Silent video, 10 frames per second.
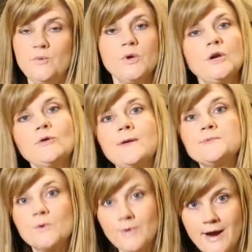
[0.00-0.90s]
we're gonna grab
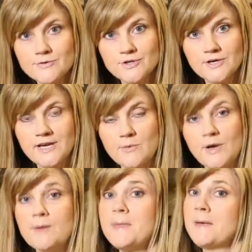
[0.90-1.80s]
some ground turkey and we're
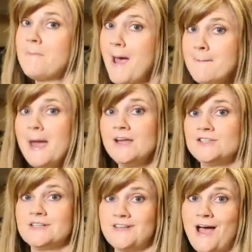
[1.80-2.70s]
gonna make my
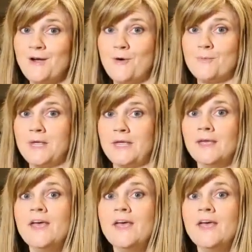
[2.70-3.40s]
magic taco meat.